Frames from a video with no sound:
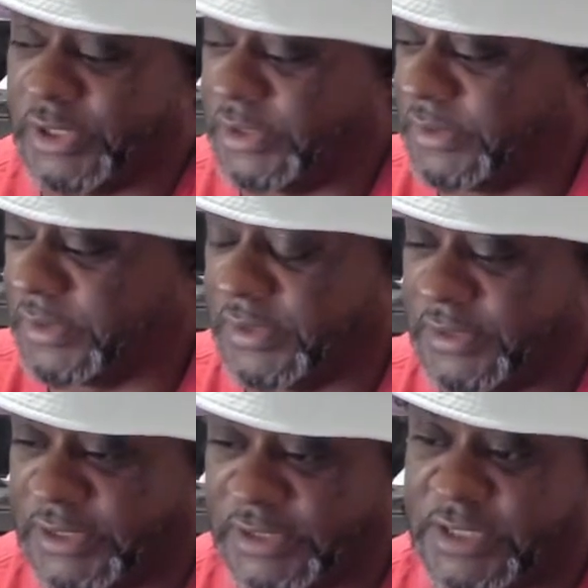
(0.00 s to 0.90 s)
he
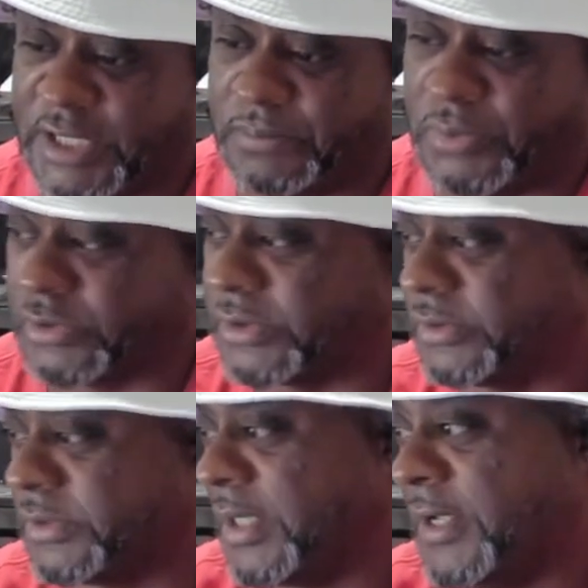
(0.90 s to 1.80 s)
did to
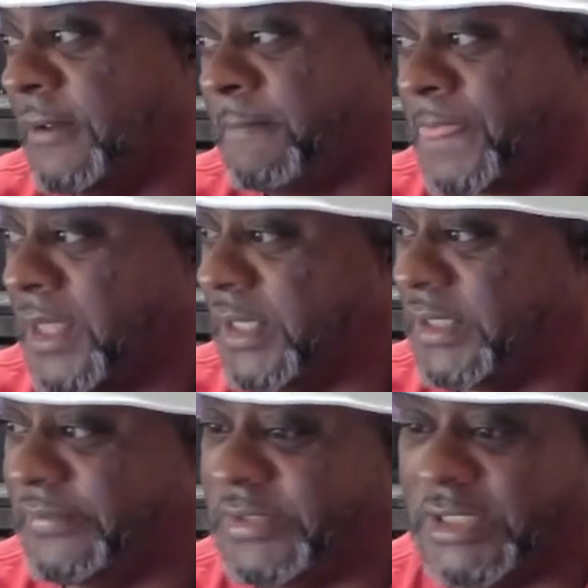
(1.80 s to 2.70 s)
Kambosos. He
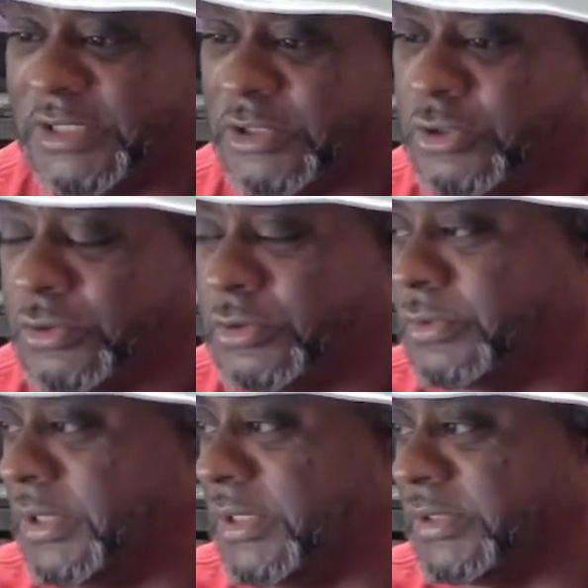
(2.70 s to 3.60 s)
even did it to Jojo
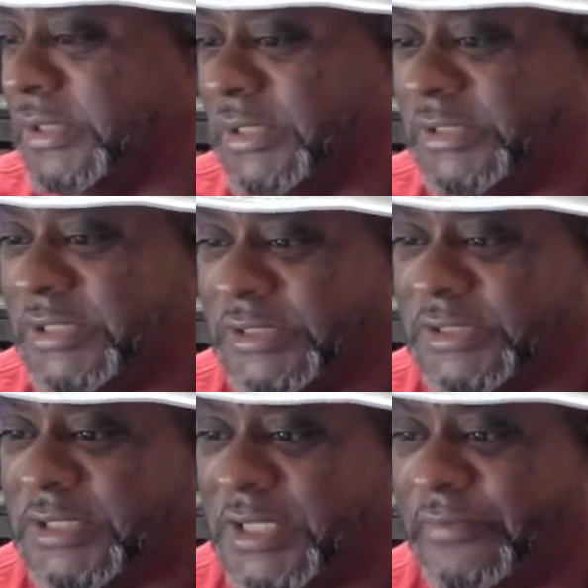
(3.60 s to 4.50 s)
Diaz. He, he does
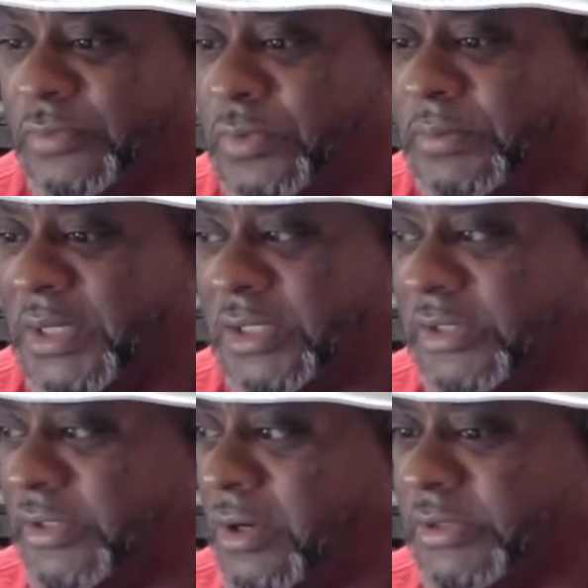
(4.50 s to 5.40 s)
it to everyone, man.
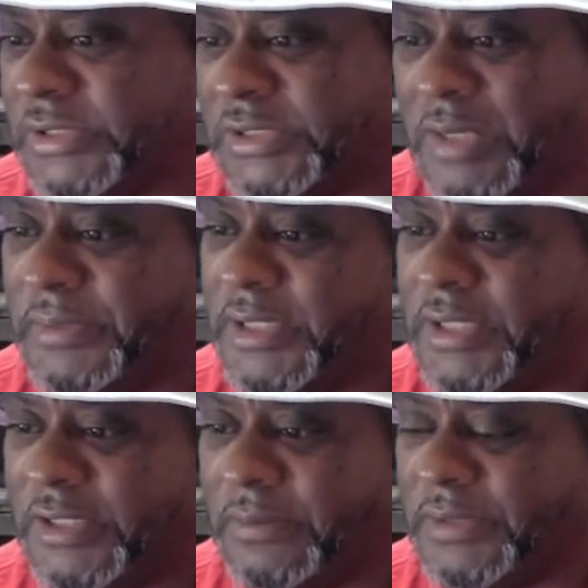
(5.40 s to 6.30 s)
Linares, he
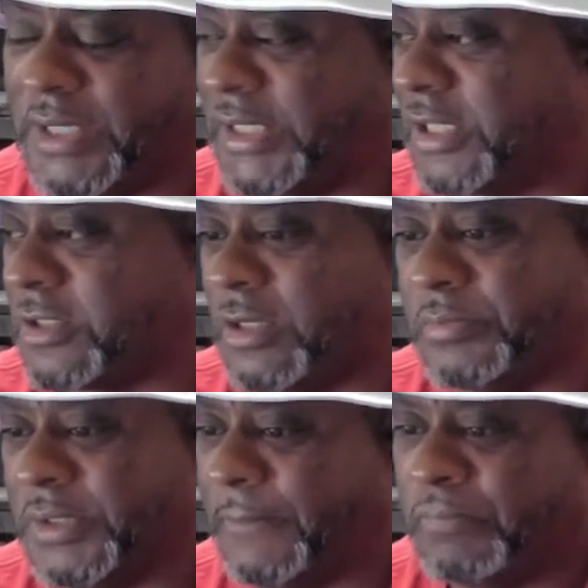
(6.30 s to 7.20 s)
dominated him. Yeah, he got caught,
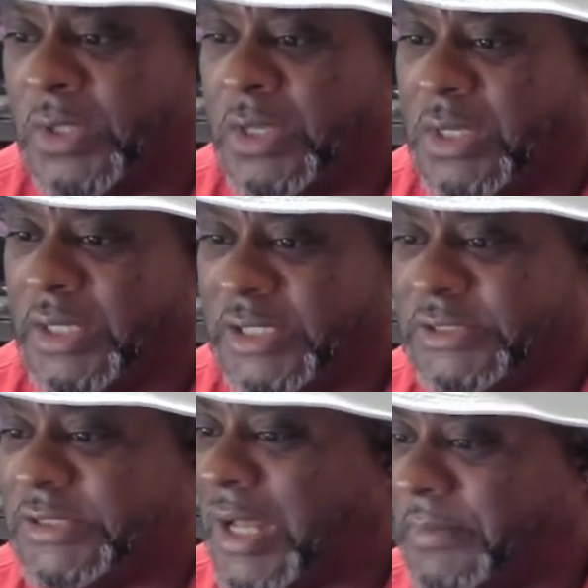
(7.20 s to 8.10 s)
but he's
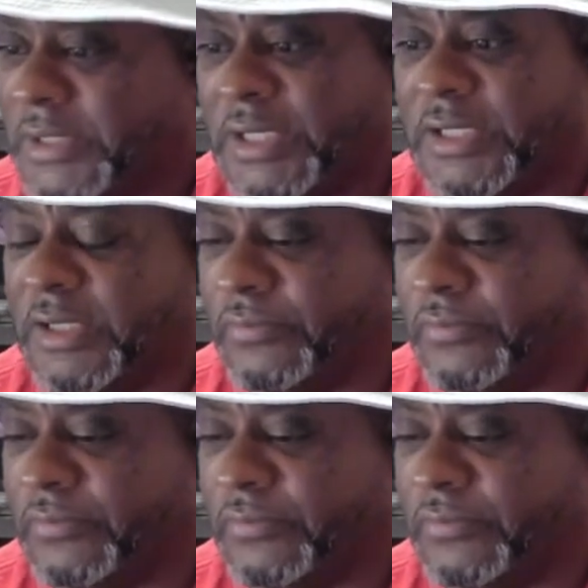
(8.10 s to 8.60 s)
dominating